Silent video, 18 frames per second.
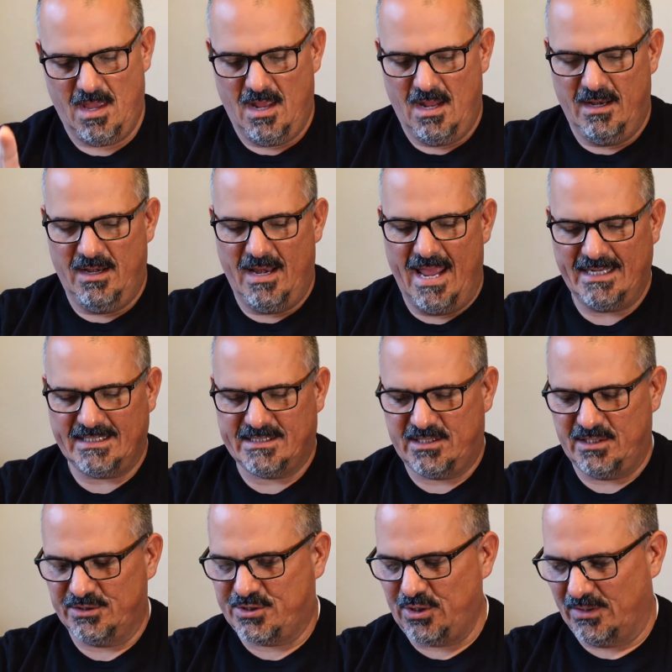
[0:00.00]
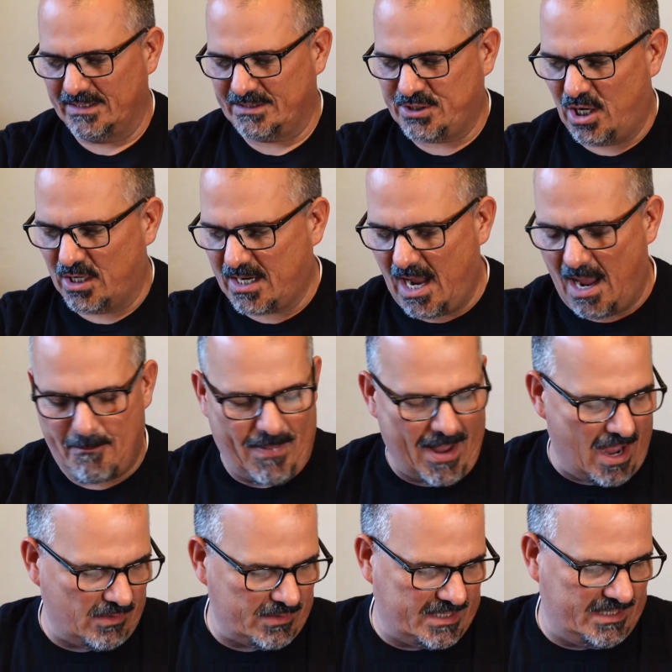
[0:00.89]
Next, so let's talk
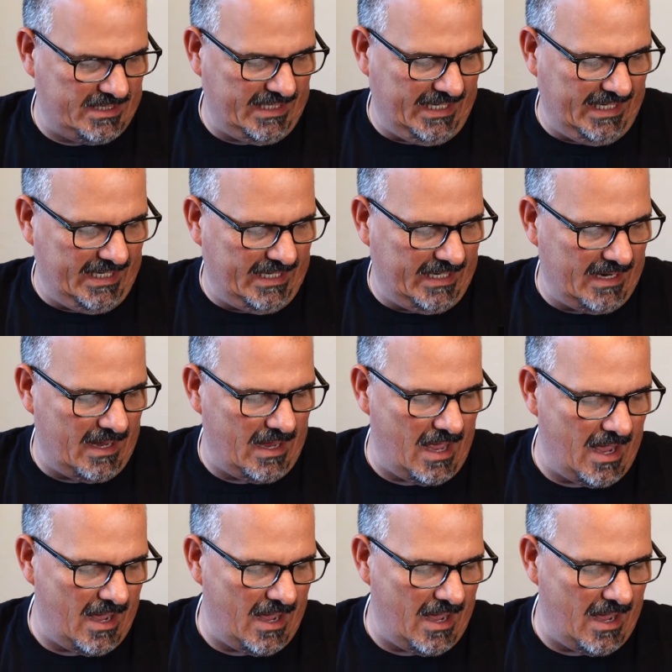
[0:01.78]
about the